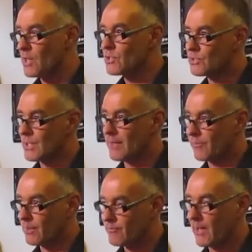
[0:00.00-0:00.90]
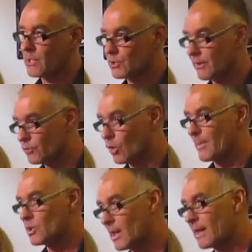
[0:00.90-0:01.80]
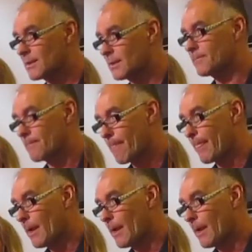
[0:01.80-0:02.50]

unsafe conviction of Tommy Sheridan,